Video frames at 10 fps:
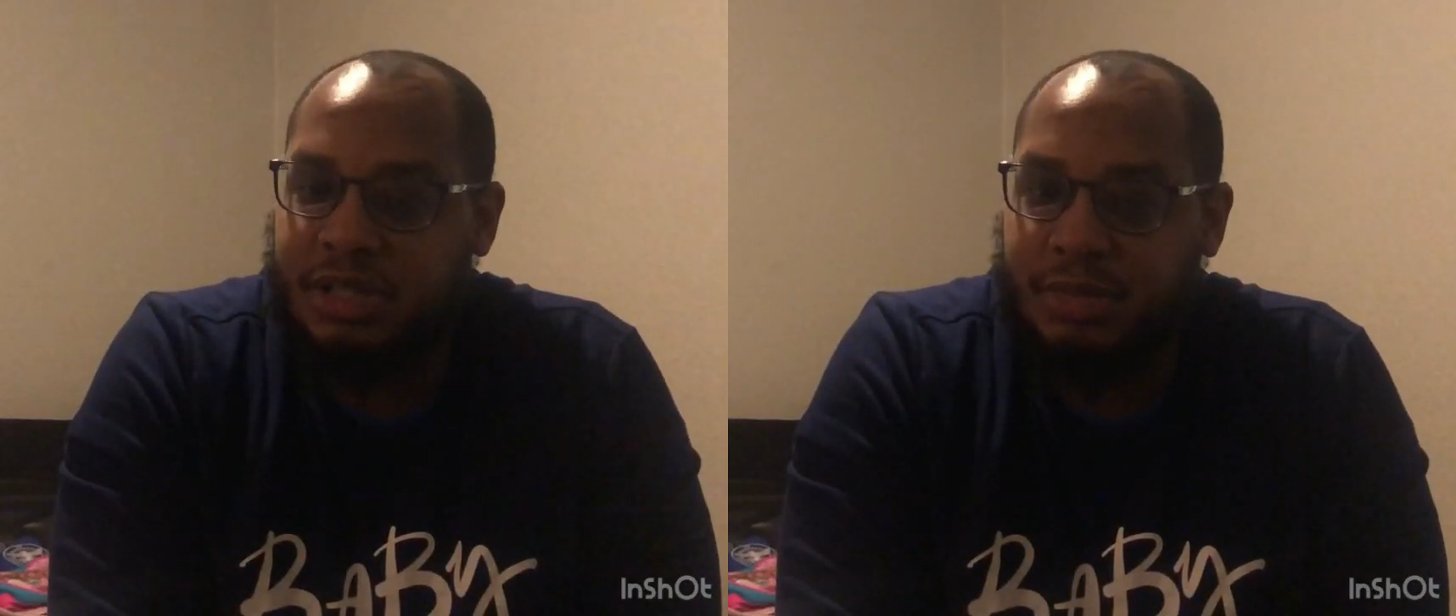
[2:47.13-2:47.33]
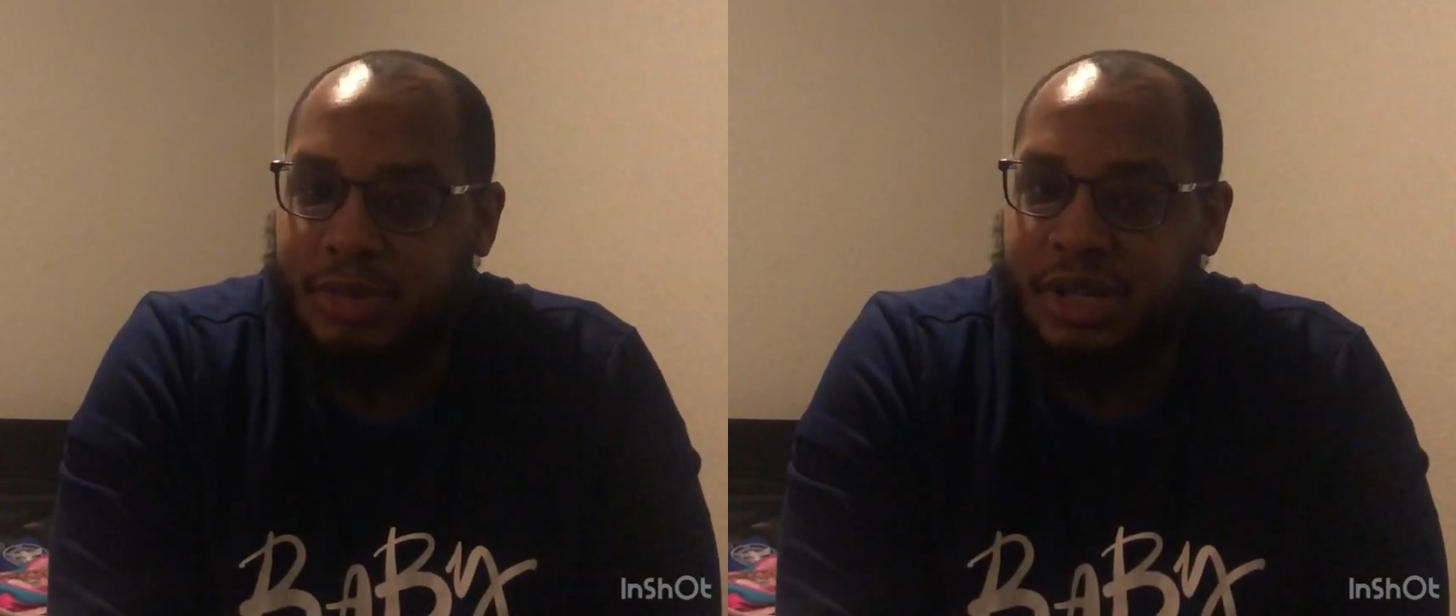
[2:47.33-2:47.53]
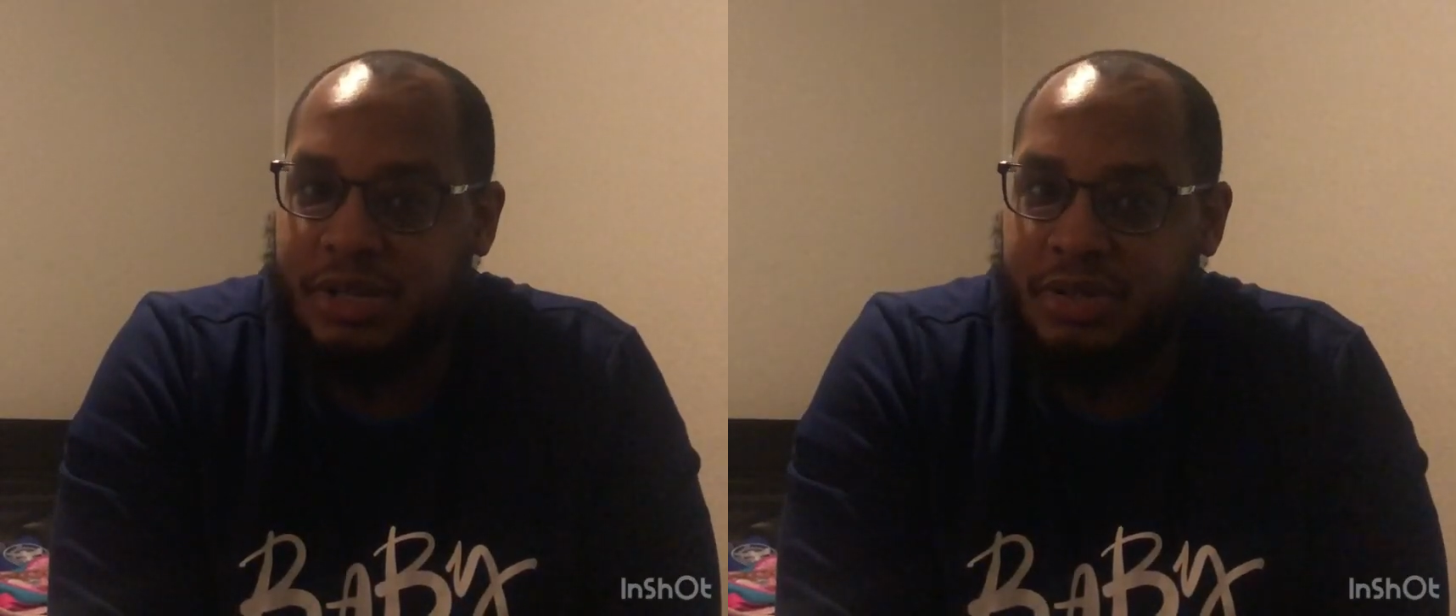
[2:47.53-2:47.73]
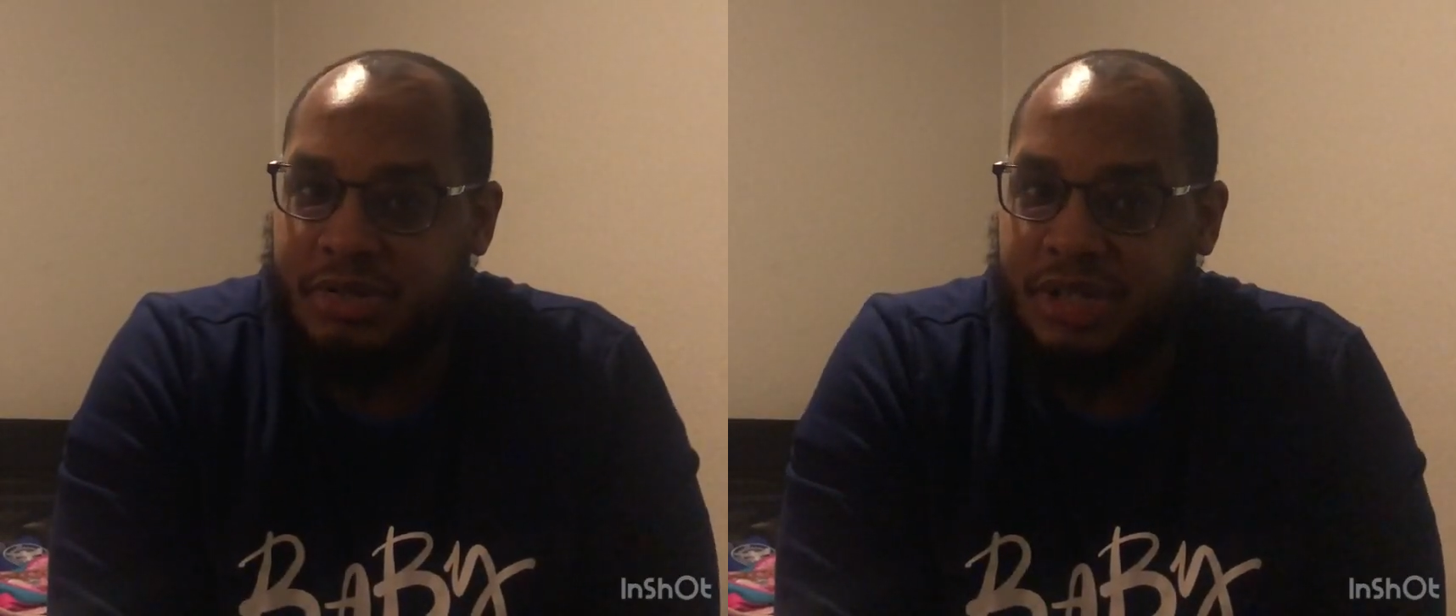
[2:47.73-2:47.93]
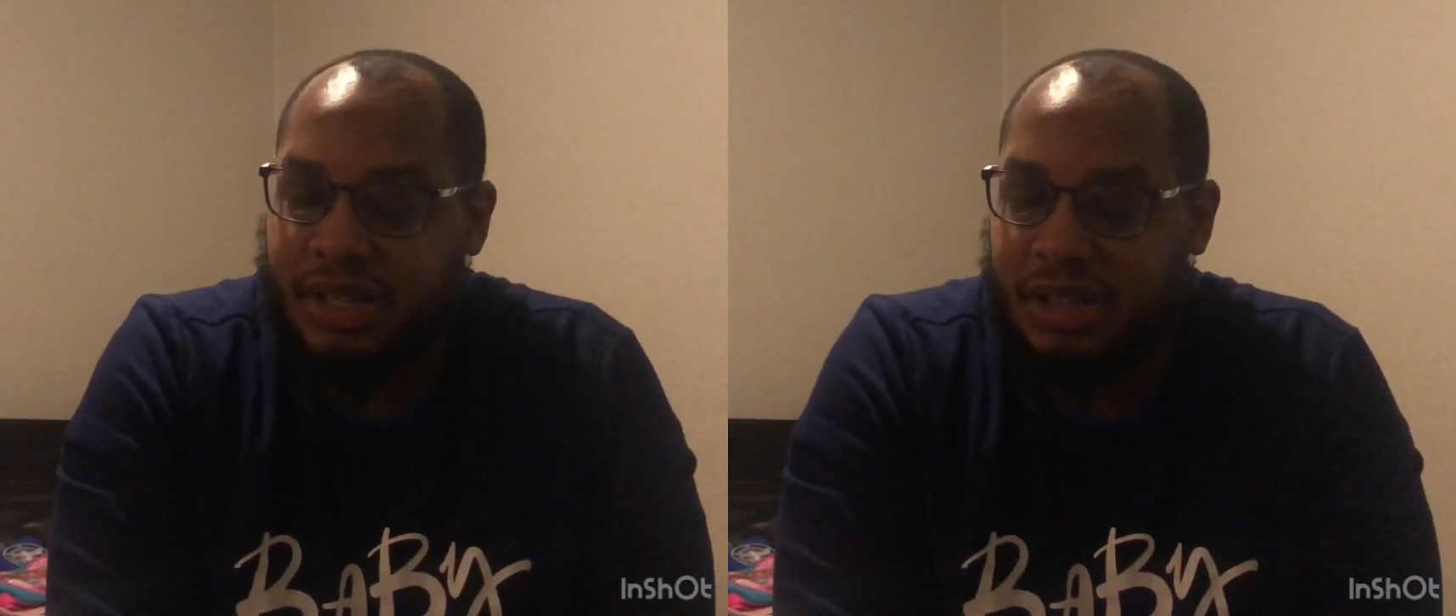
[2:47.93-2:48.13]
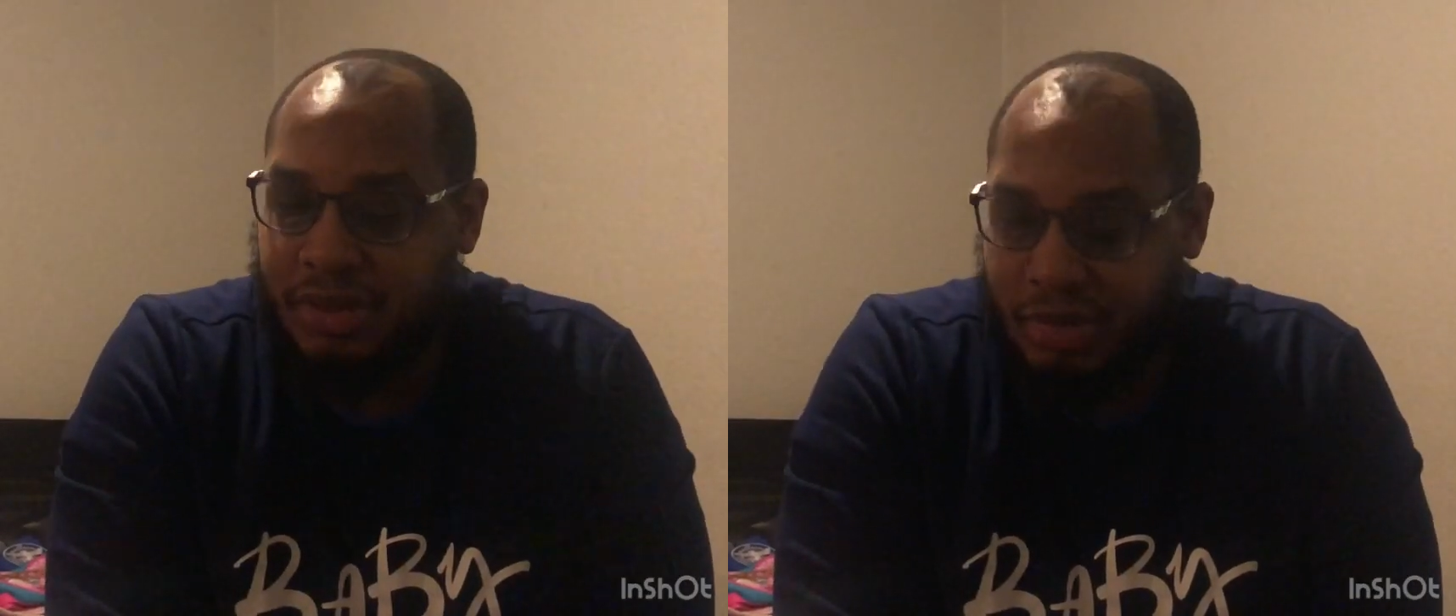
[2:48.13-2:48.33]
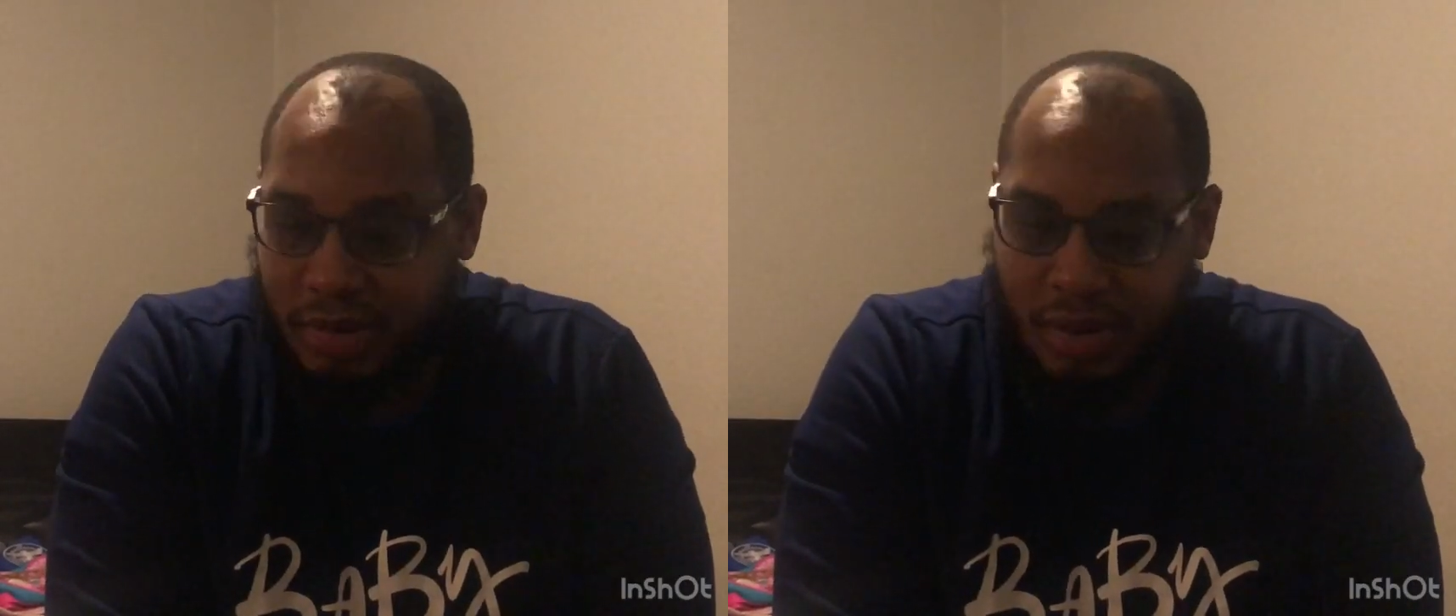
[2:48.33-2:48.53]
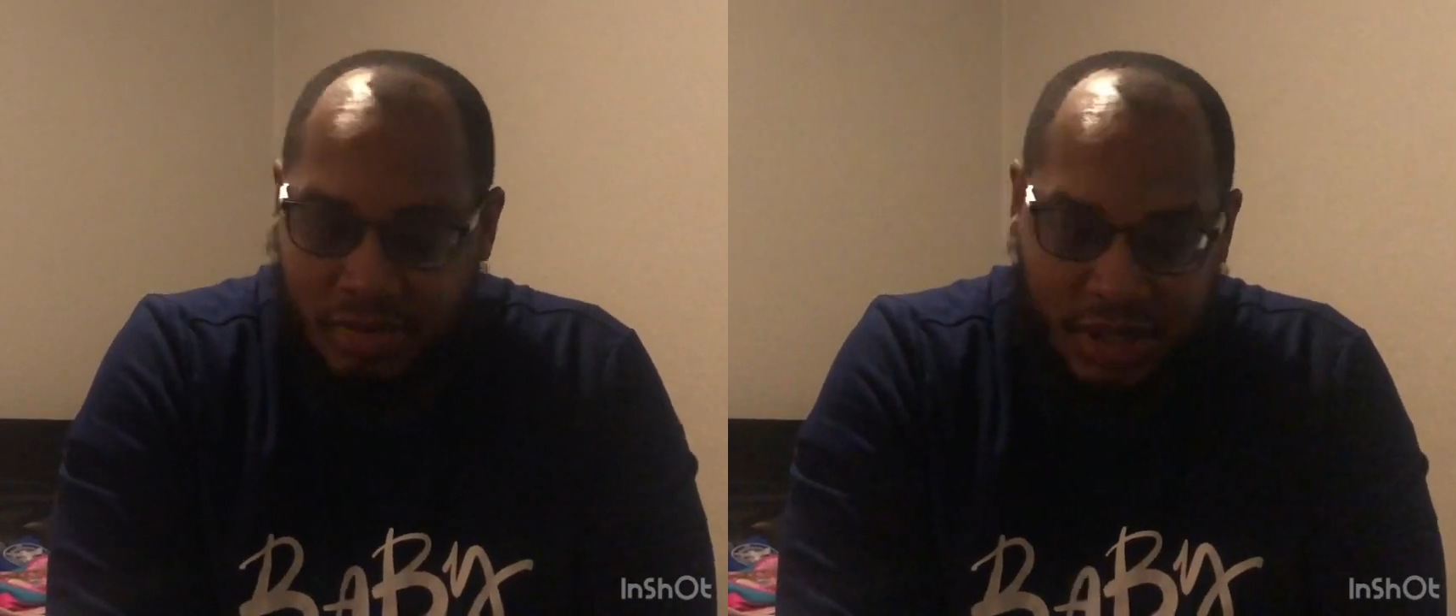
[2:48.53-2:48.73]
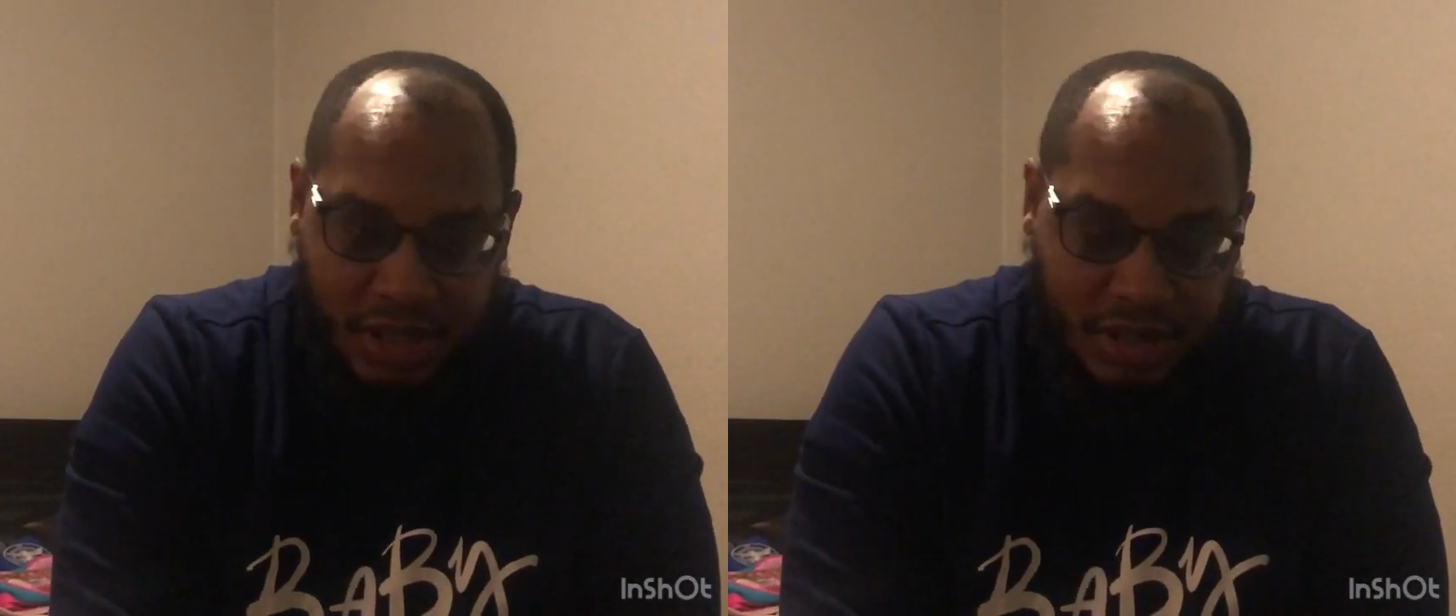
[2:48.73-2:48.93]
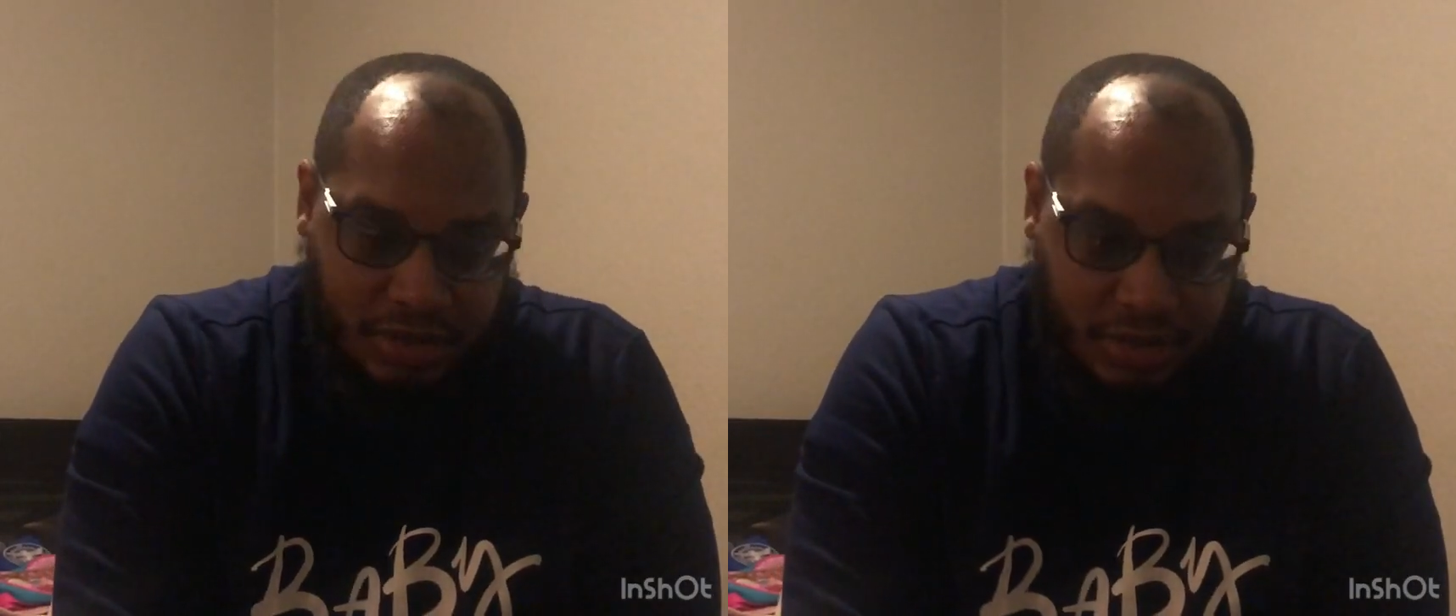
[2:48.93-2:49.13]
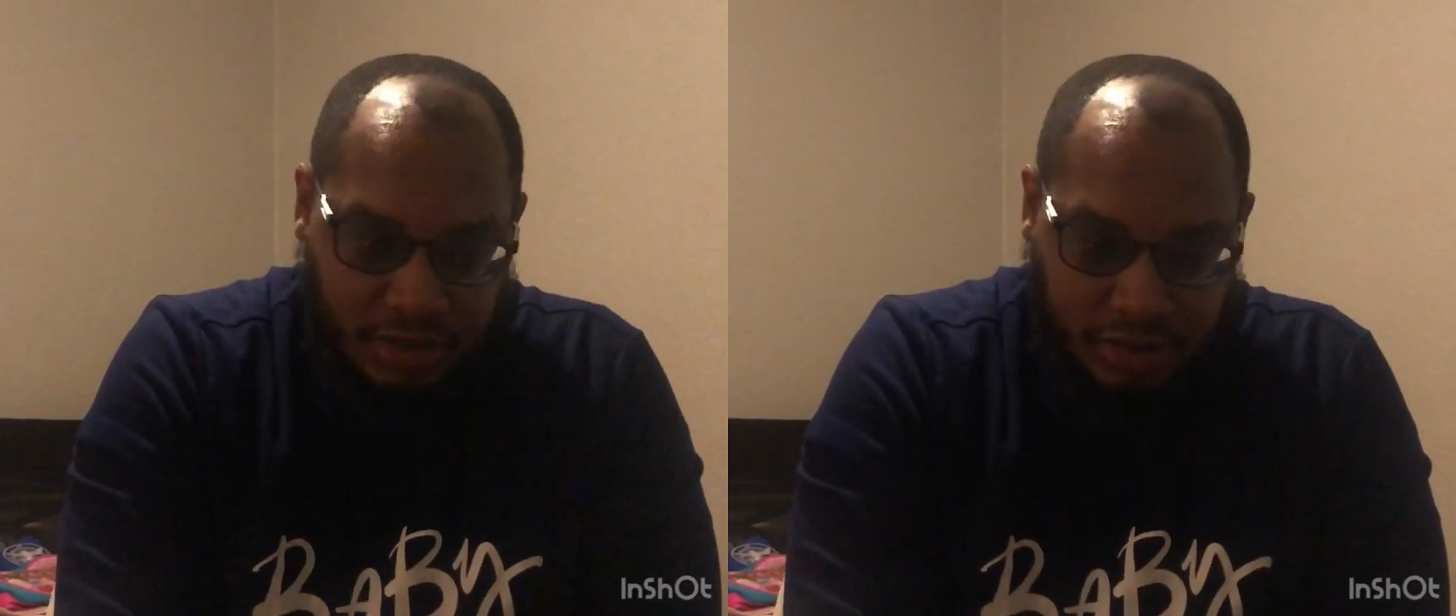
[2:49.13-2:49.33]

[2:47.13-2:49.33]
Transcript: some issues at the new hotel.